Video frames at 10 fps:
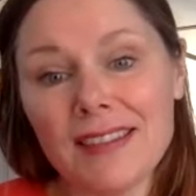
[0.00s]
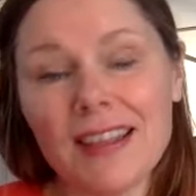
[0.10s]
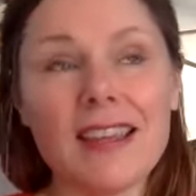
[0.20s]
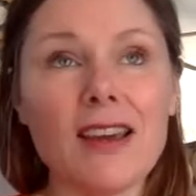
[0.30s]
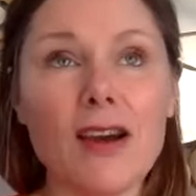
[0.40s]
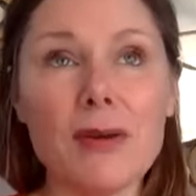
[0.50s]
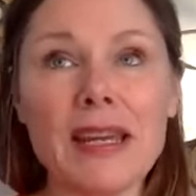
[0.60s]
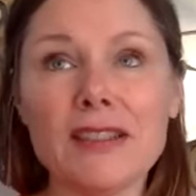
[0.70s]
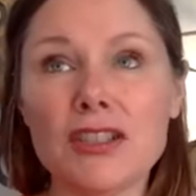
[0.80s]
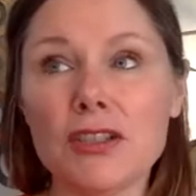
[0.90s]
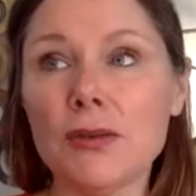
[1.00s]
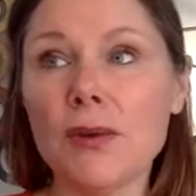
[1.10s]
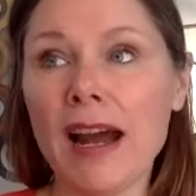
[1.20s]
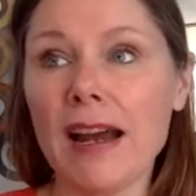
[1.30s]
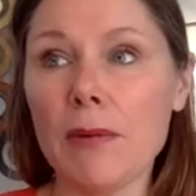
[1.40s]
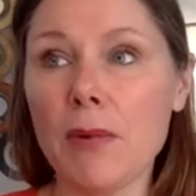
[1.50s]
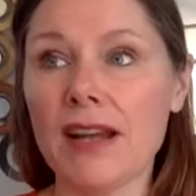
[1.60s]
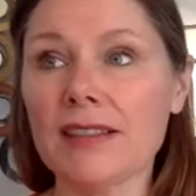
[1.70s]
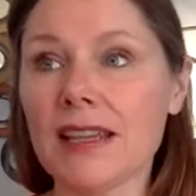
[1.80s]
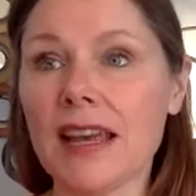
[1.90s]
Like, okay, do I
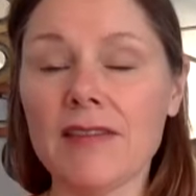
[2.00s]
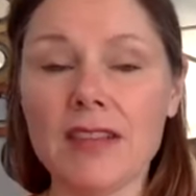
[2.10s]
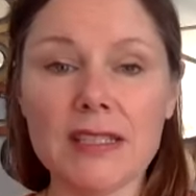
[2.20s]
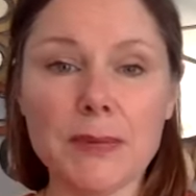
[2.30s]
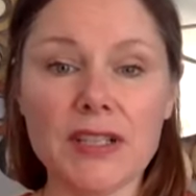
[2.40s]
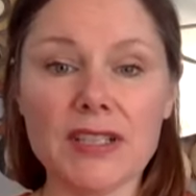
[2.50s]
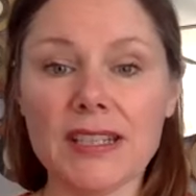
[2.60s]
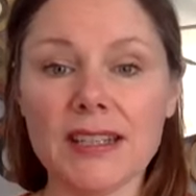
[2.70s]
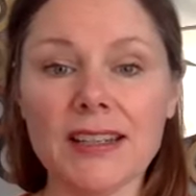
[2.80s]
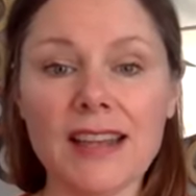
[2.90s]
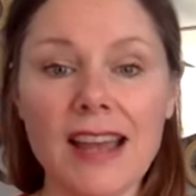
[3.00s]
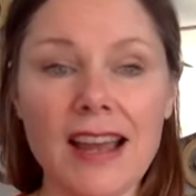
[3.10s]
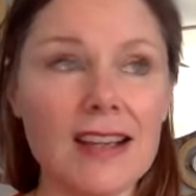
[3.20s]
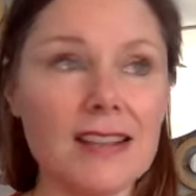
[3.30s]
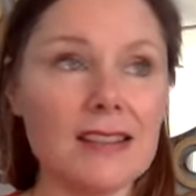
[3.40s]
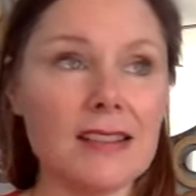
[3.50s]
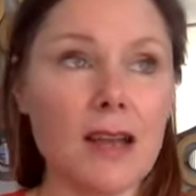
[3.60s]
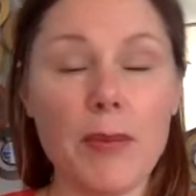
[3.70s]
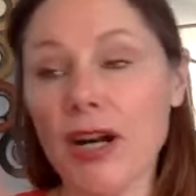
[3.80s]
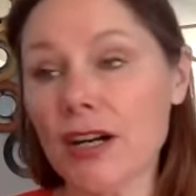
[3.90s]
want to have this person as
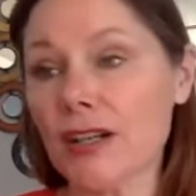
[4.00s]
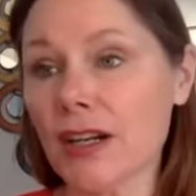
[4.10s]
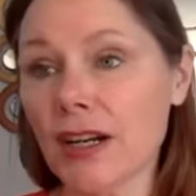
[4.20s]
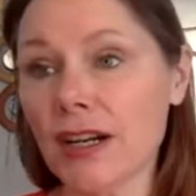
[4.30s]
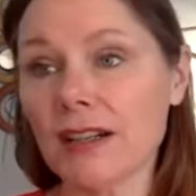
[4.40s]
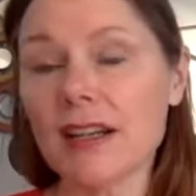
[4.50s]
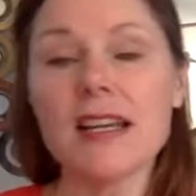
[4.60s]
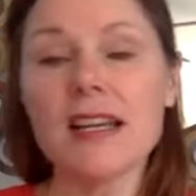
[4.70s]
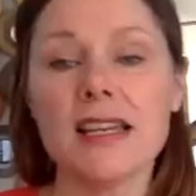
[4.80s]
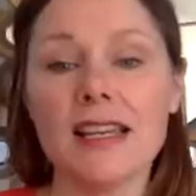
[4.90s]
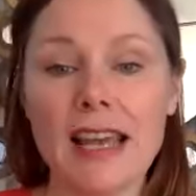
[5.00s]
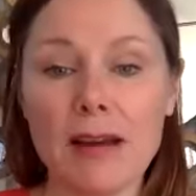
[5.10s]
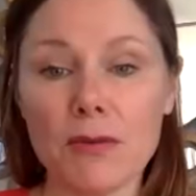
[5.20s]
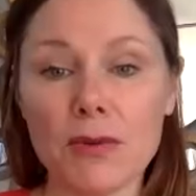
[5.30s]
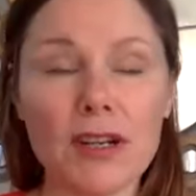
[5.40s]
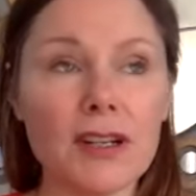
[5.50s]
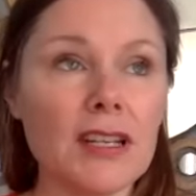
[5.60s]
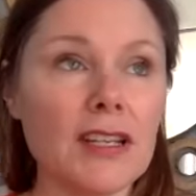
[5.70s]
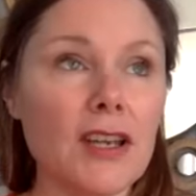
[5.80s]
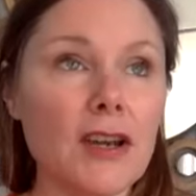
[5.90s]
a partner at
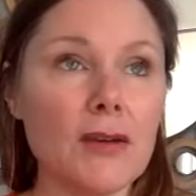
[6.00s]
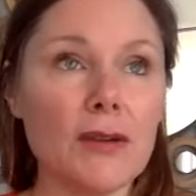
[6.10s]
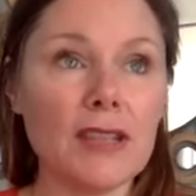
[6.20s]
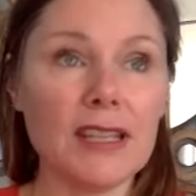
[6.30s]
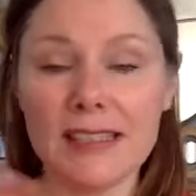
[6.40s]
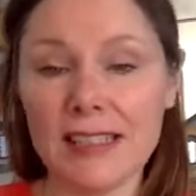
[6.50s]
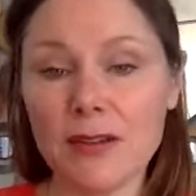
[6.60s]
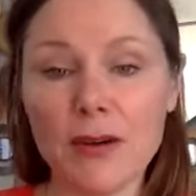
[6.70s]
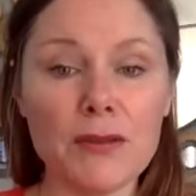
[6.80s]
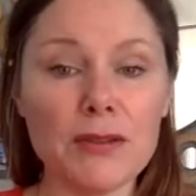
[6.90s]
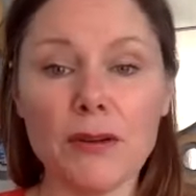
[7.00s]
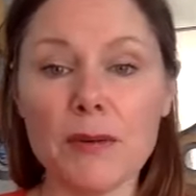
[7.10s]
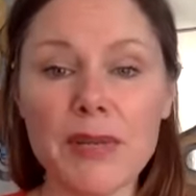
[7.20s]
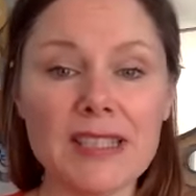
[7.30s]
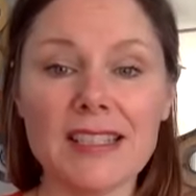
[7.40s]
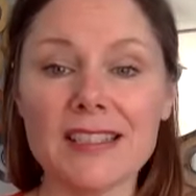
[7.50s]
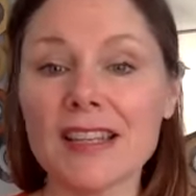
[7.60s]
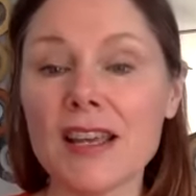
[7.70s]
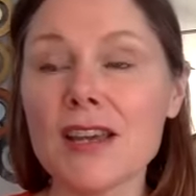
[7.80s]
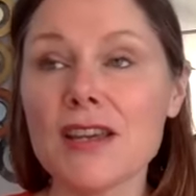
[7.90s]
work? You know, like, let's say you own your own business.